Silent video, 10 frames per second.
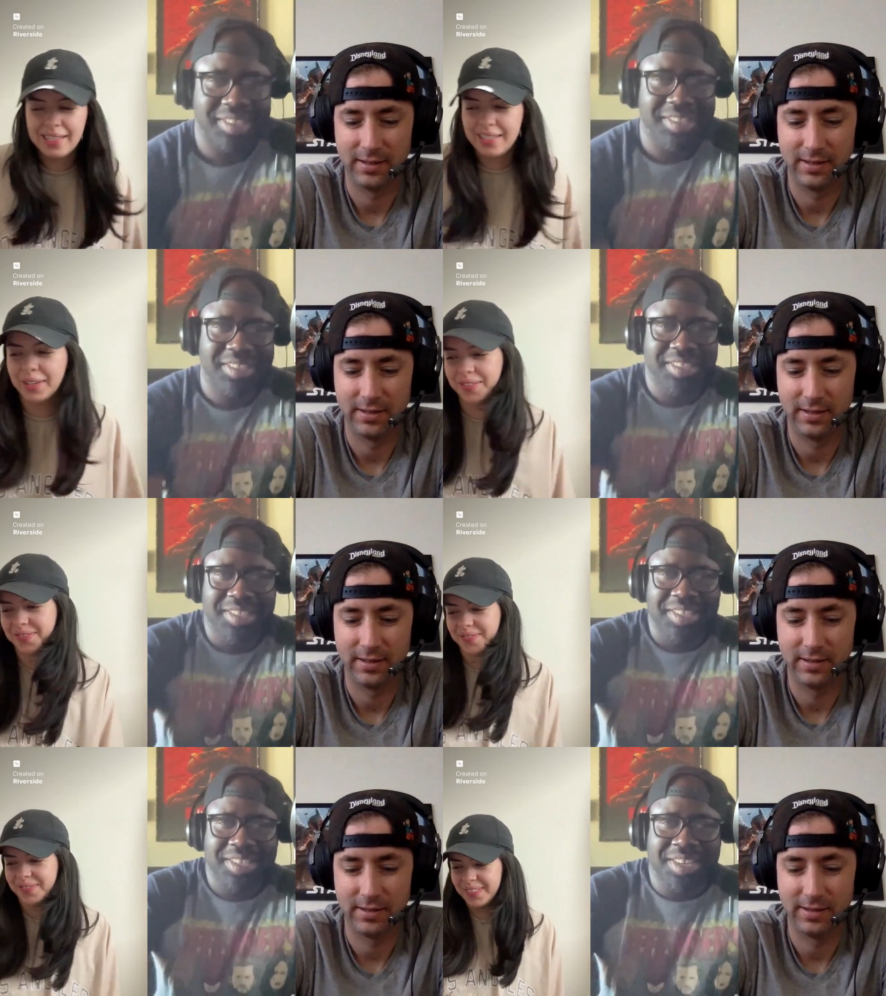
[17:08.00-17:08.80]
Speaker 1: head so
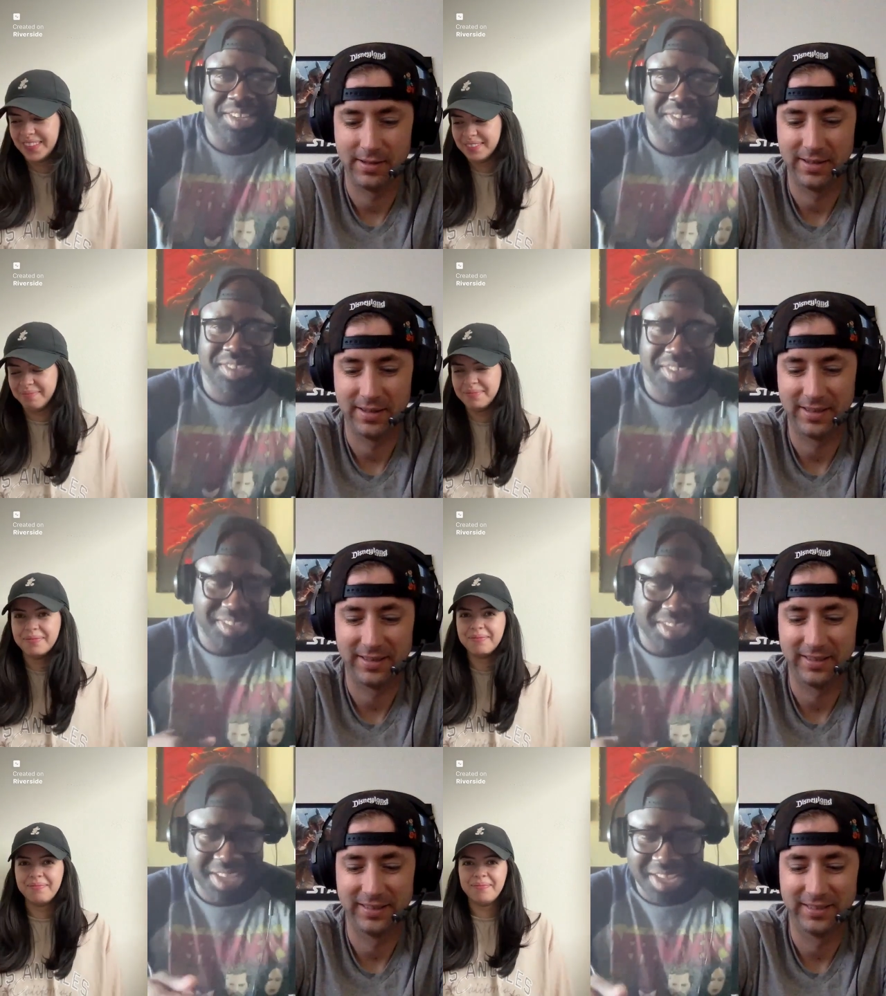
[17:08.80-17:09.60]
you know,
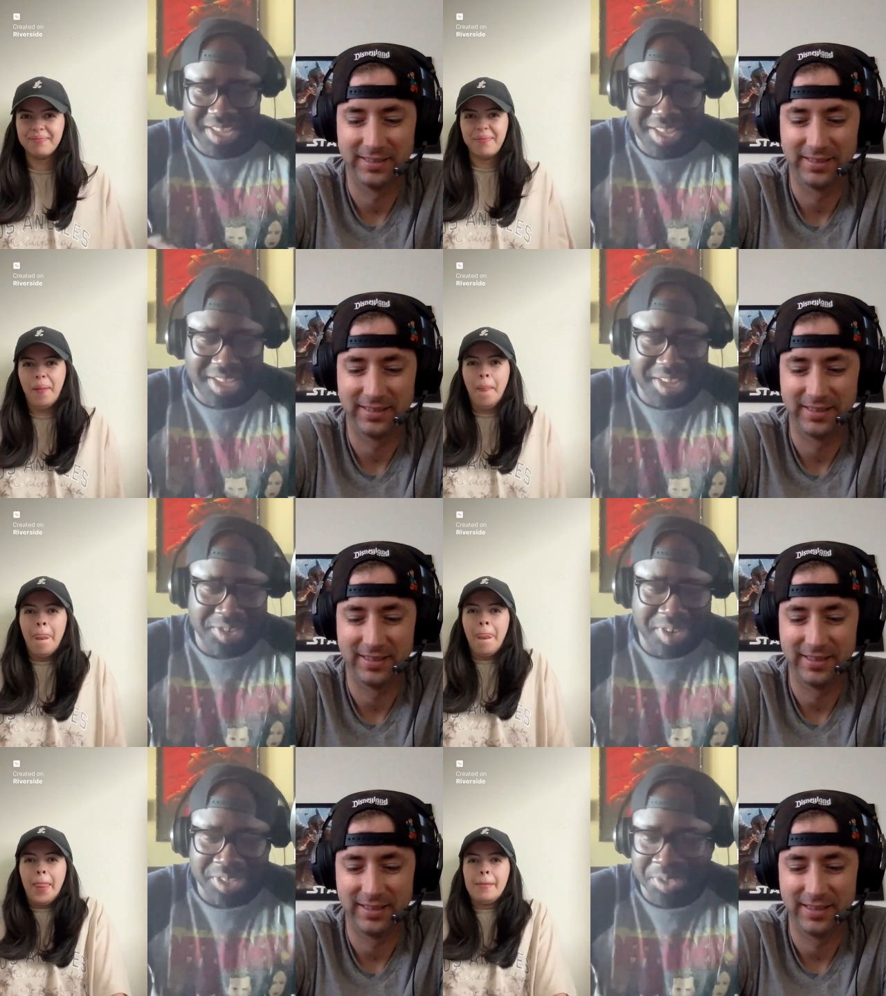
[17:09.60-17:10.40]

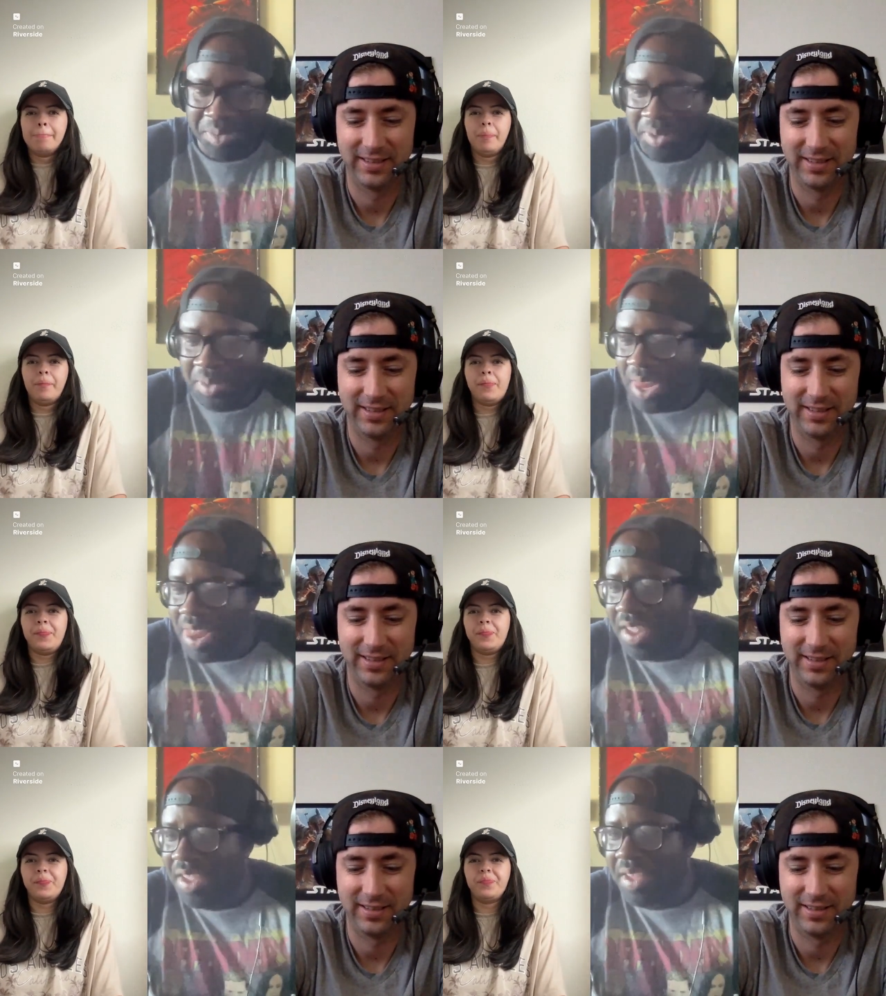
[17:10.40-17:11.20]
Speaker 2: contract dispute.
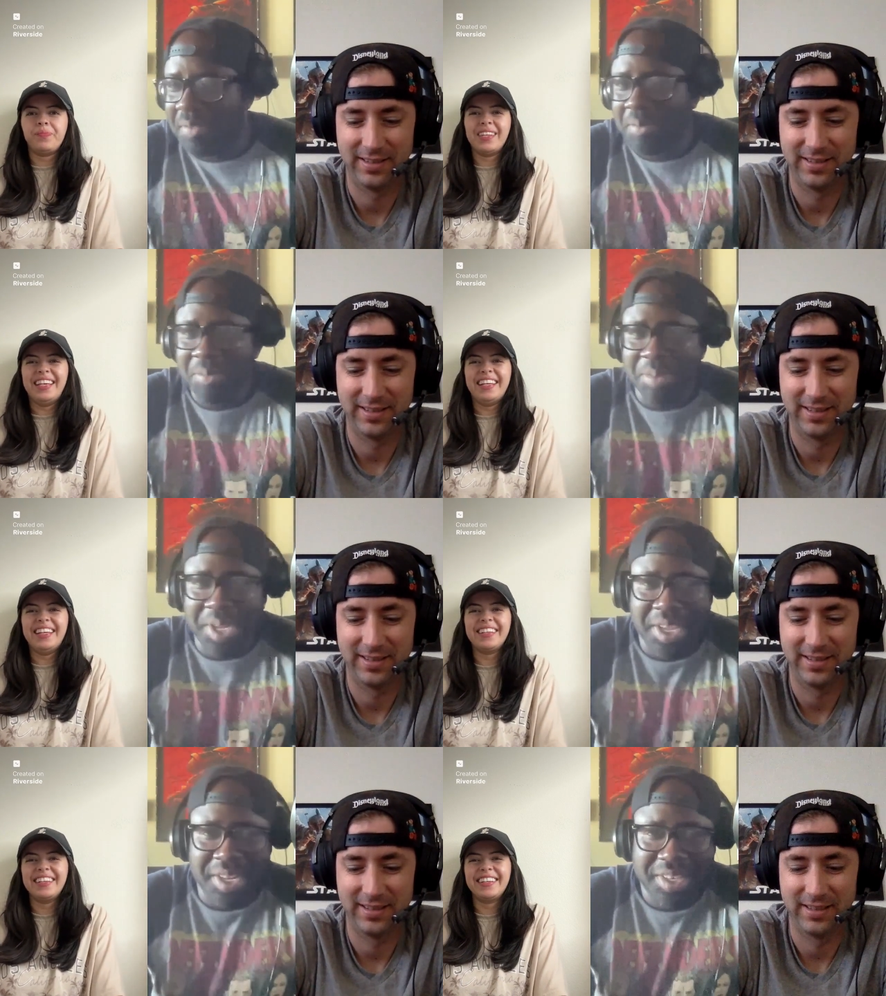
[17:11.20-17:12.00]
Um,
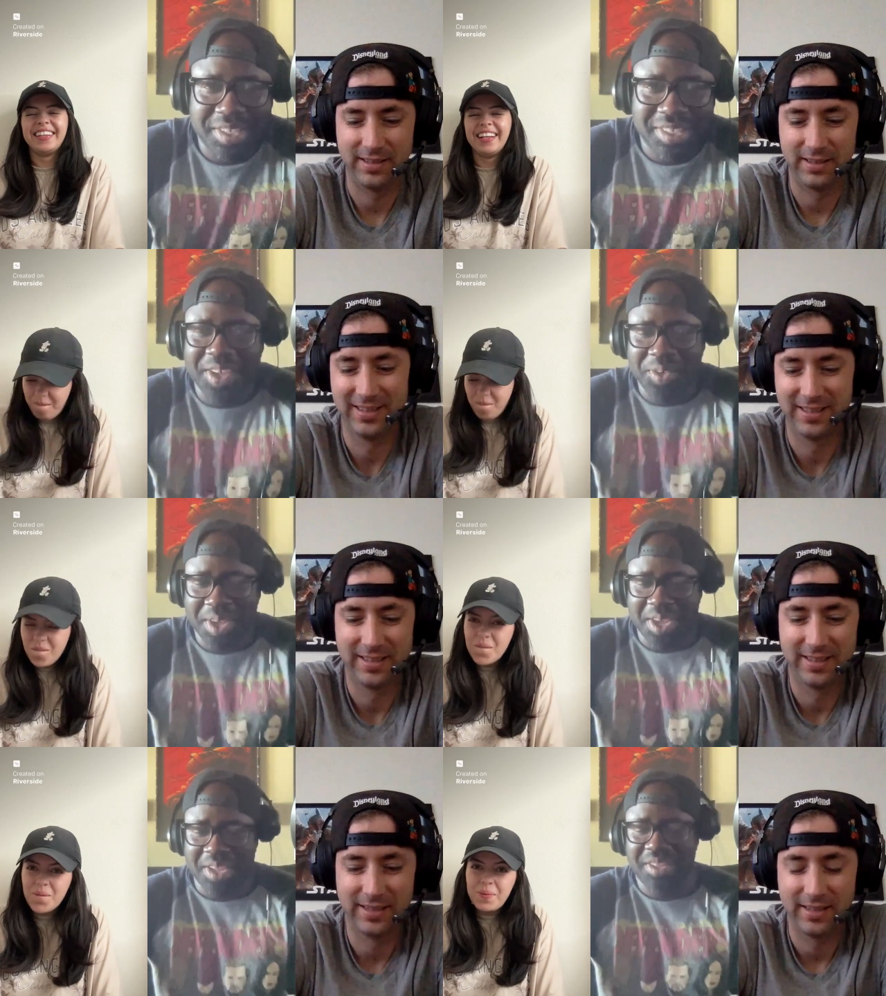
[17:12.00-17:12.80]
but
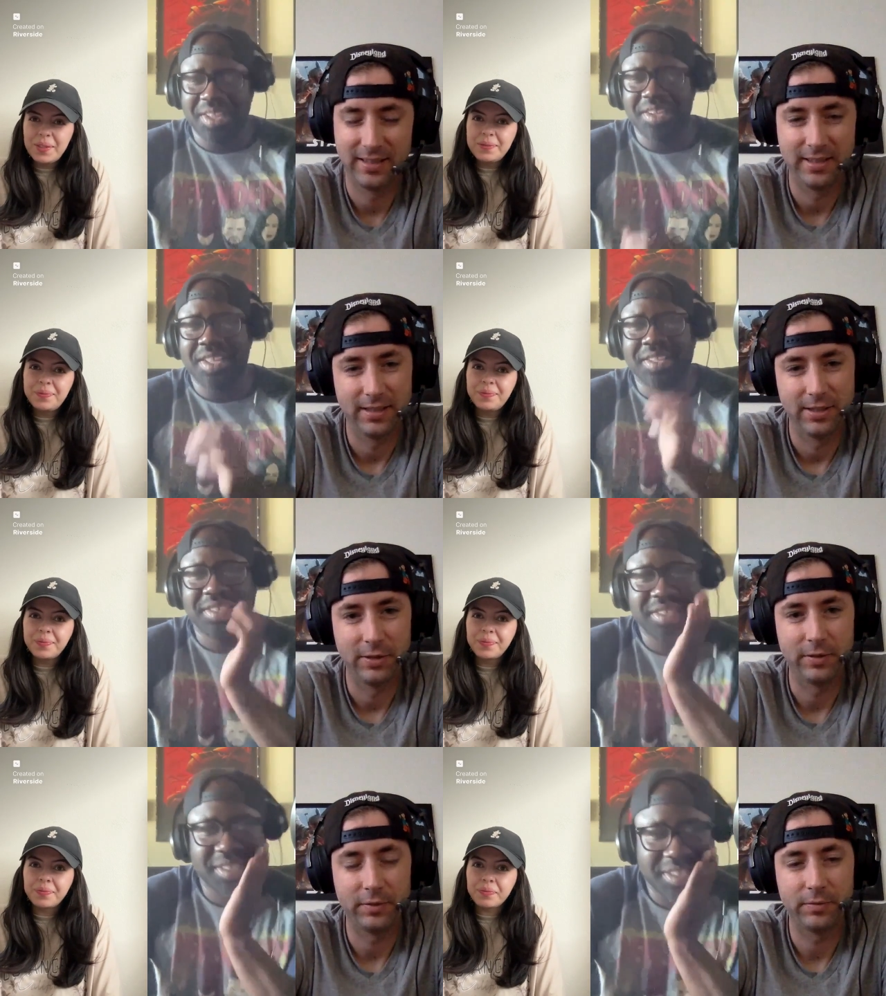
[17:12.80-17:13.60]
okay,
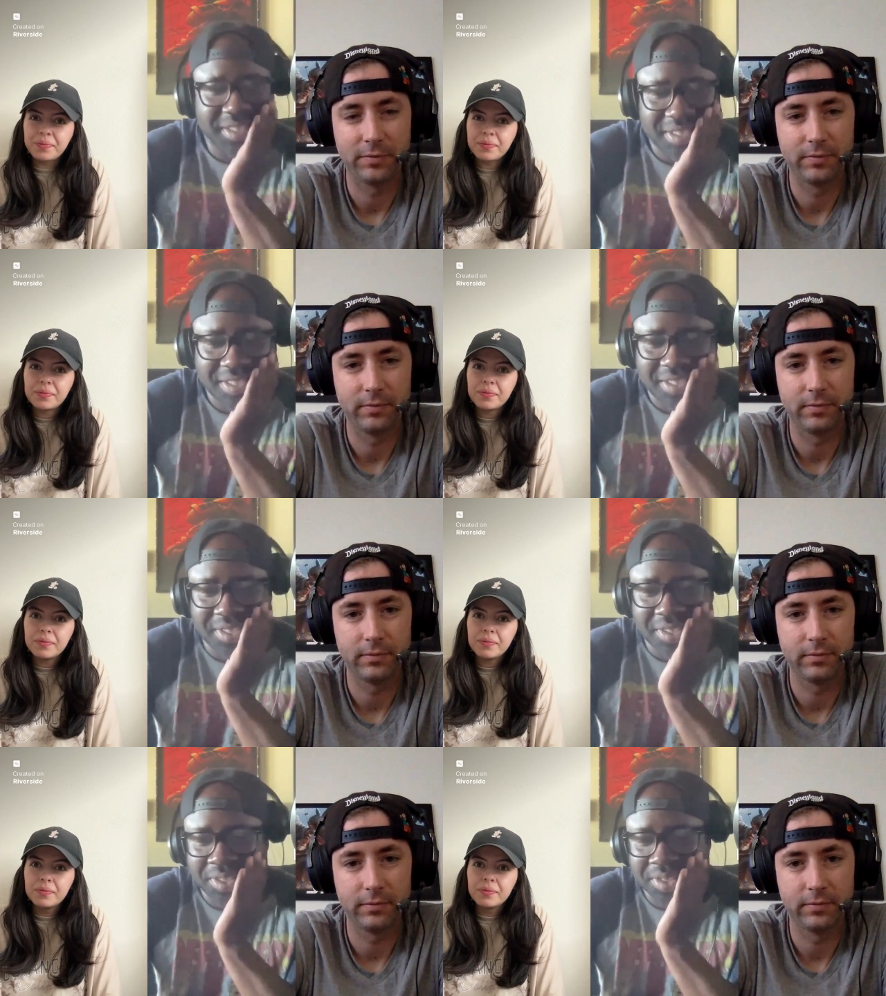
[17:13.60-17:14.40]
that's
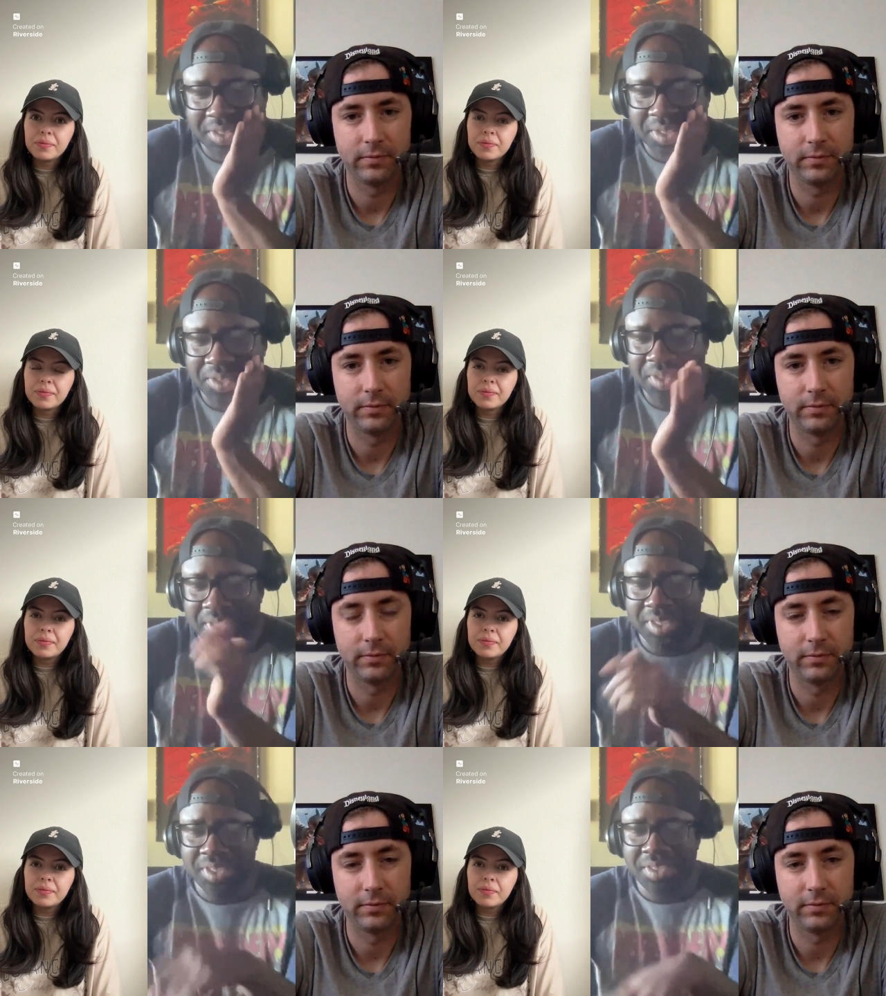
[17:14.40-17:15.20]
so this is this
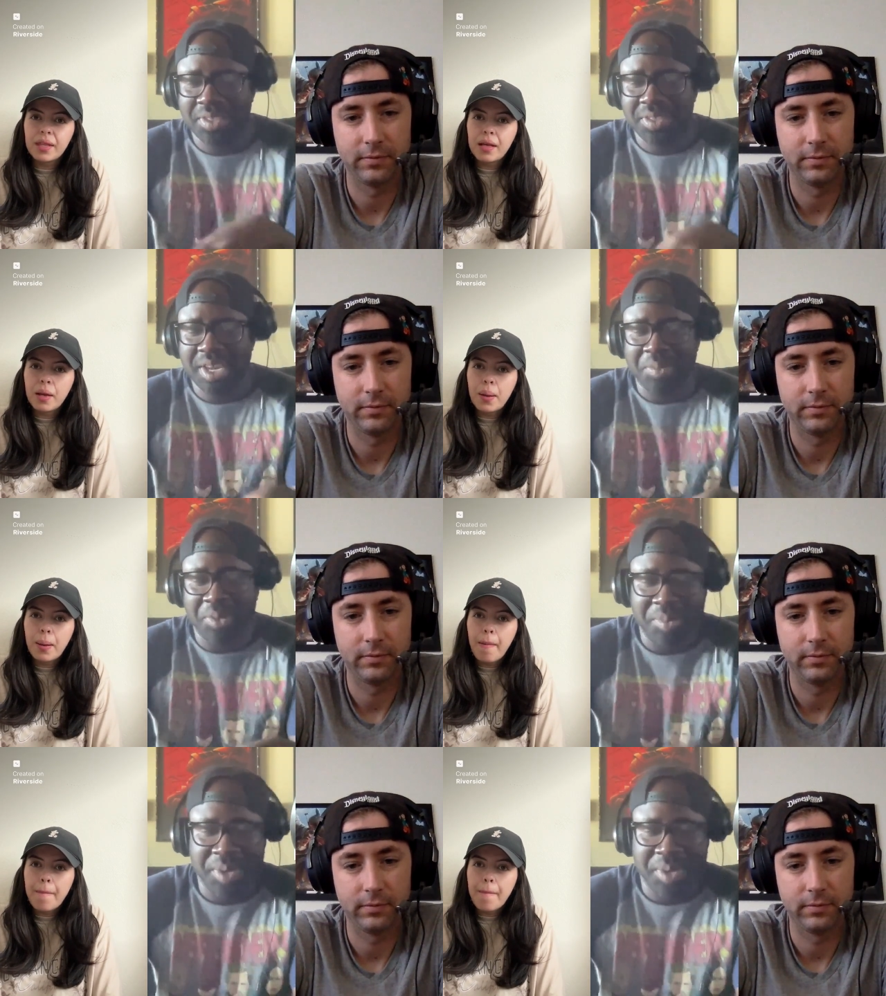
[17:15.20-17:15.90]
is this is kind of